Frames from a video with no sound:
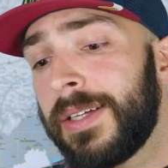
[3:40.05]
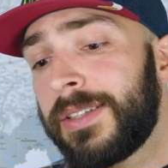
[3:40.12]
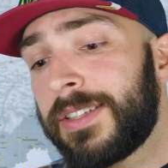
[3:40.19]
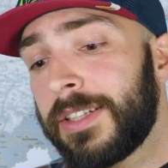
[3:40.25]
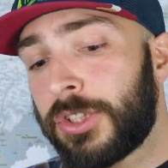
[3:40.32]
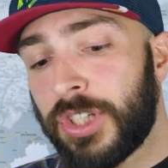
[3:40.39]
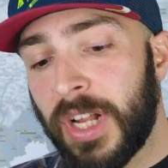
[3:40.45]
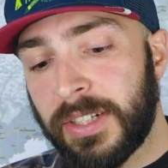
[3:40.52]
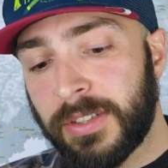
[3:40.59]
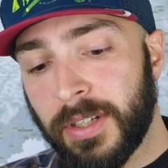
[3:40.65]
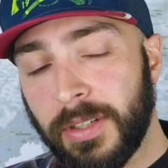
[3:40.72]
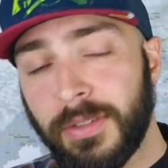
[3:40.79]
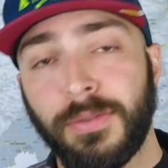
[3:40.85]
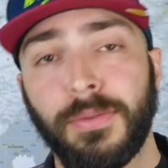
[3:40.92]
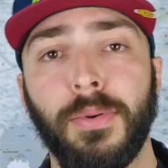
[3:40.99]
The
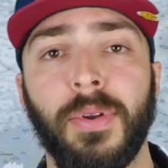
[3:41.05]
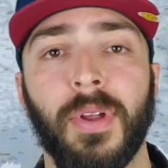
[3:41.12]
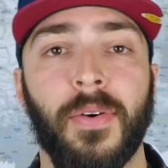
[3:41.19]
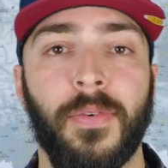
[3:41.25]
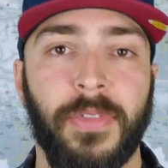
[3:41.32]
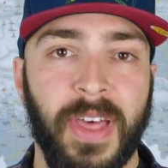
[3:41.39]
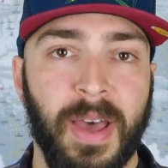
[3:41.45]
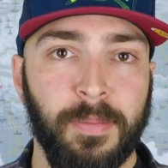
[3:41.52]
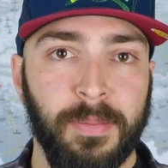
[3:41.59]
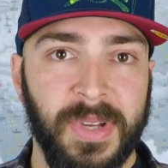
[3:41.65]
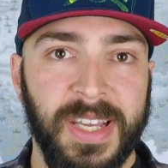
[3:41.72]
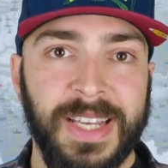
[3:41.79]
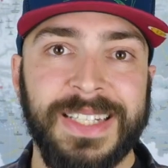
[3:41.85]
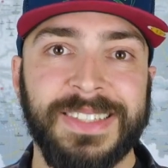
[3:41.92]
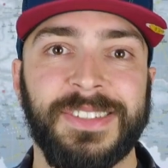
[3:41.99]
general rule of thumb
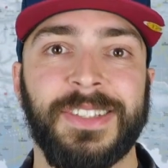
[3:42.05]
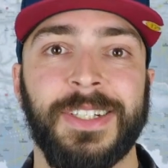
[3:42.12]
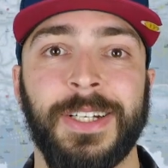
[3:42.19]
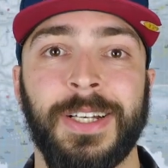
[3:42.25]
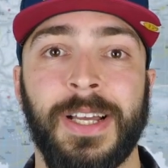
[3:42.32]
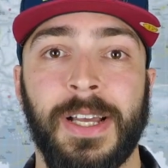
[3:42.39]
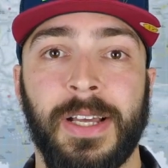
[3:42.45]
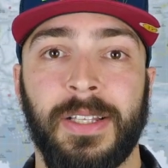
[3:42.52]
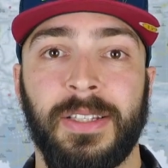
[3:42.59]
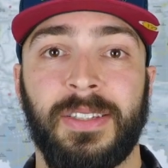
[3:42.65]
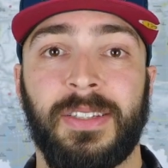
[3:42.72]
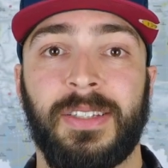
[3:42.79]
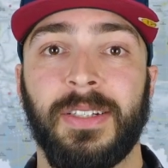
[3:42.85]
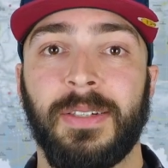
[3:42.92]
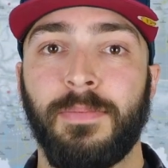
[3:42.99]
is
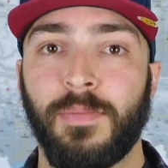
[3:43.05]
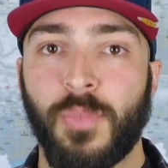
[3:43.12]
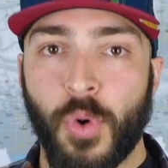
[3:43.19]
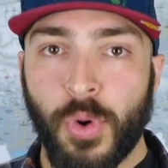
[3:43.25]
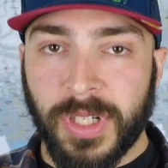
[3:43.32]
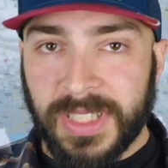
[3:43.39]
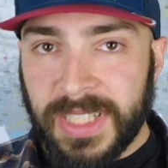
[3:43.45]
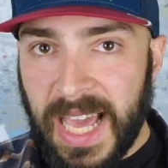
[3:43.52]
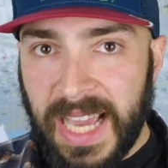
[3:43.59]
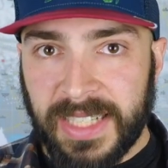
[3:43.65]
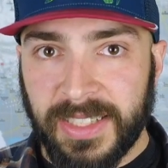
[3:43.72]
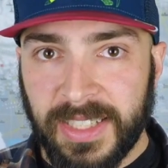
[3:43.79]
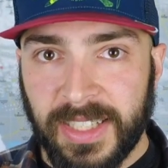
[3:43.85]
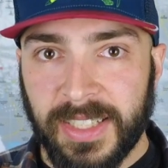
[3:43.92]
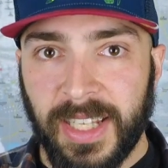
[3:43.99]
the more
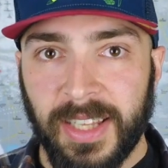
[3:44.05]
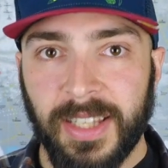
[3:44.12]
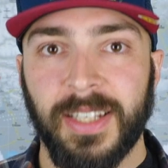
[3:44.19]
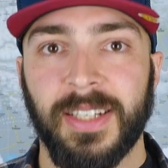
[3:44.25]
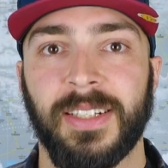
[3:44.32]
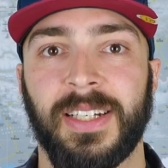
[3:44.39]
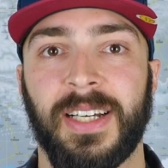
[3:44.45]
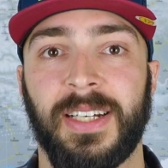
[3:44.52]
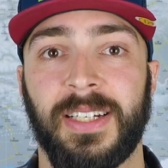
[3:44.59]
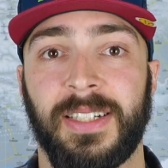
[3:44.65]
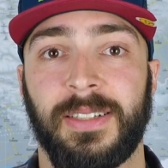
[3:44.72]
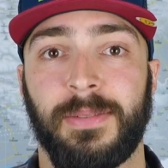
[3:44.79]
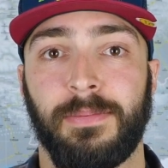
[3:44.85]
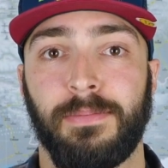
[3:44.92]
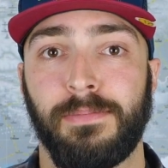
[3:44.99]
technical
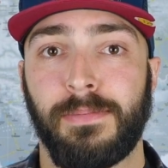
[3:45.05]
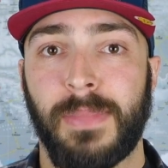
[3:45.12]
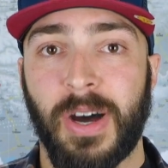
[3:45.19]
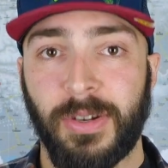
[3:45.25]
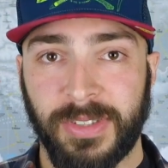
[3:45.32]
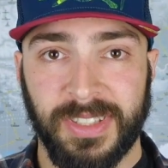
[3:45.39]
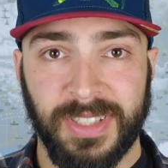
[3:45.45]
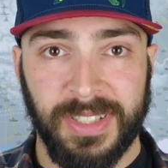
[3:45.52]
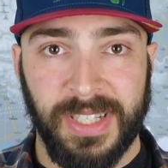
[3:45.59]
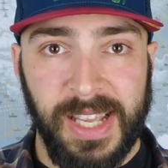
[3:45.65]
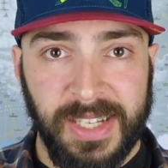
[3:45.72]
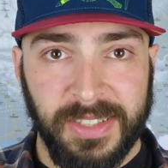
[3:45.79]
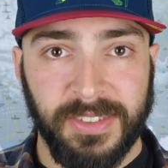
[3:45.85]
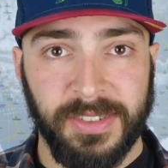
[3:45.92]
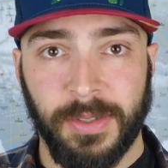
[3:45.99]
a mountain
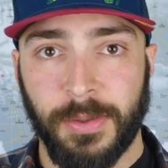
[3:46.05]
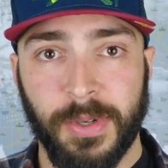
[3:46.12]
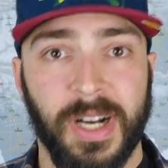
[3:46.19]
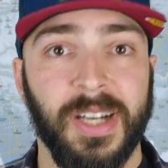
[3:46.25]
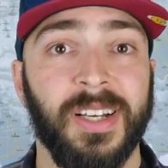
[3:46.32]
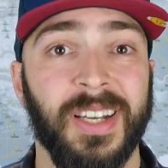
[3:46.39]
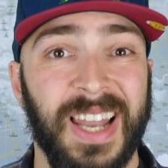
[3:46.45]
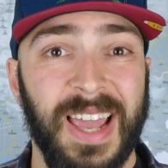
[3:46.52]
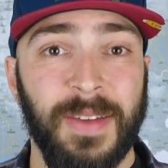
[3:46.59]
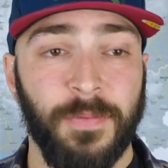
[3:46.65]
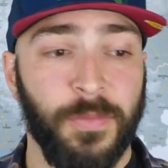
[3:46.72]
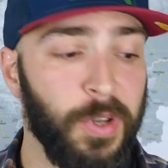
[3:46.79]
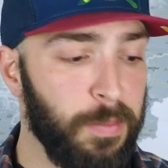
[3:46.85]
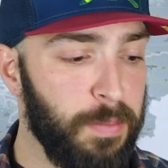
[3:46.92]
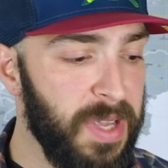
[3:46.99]
is or a climb
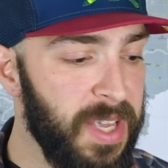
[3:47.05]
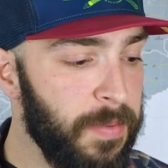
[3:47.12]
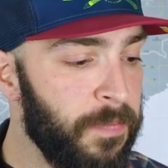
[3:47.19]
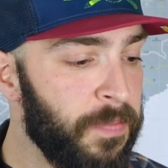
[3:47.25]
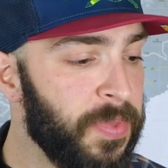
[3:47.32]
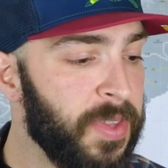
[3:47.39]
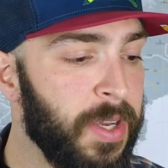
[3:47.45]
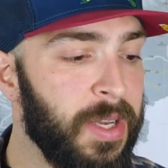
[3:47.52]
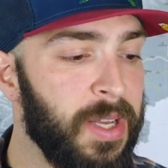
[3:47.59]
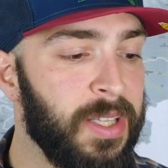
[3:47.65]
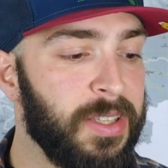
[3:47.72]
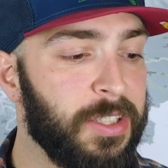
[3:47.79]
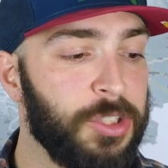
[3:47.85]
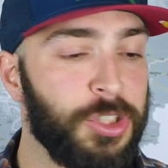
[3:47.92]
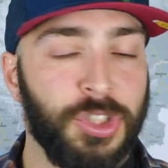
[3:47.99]
will be,
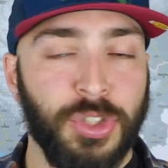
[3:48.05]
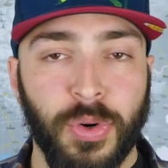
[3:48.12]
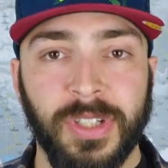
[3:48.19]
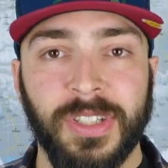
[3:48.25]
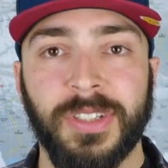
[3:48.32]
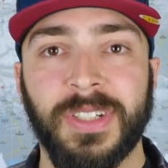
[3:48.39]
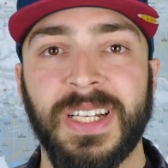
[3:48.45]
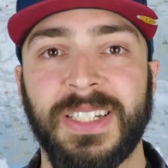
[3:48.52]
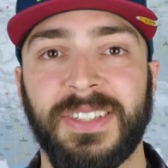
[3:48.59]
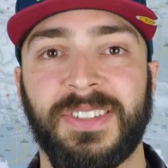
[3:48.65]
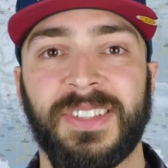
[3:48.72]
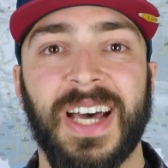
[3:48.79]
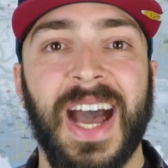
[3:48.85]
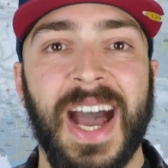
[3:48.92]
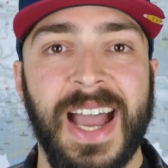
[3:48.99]
the shorter is
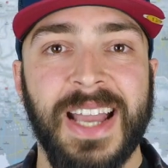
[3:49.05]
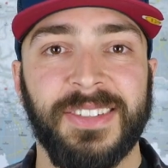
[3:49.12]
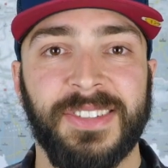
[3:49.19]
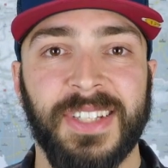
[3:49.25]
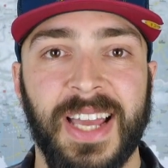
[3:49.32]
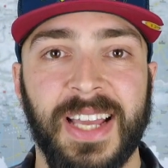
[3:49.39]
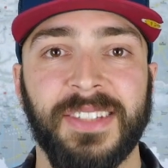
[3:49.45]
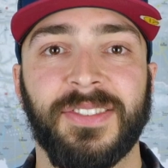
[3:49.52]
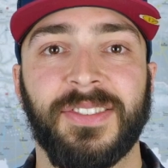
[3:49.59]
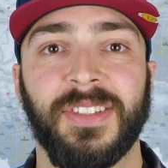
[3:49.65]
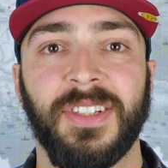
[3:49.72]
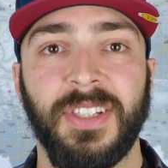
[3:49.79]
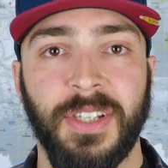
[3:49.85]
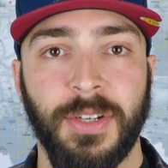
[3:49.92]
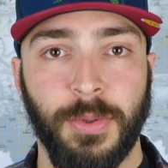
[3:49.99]
the ice axe
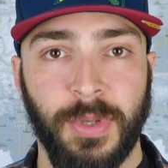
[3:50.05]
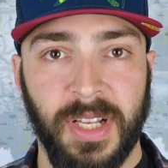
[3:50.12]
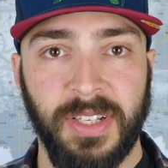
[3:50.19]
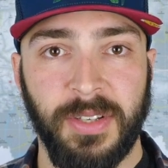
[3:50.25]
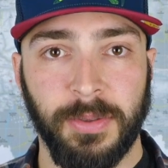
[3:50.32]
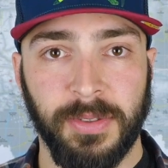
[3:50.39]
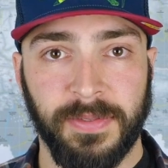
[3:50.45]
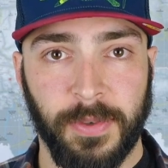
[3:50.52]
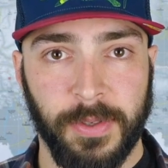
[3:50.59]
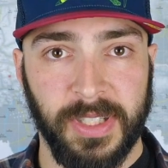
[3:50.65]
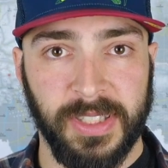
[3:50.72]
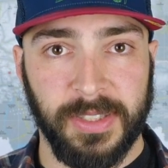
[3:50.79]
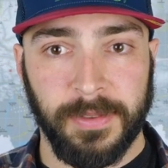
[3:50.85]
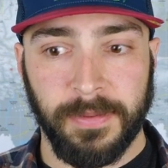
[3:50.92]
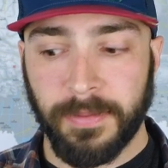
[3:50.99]
you can use for
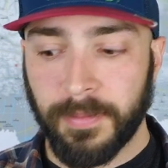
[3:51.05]
it.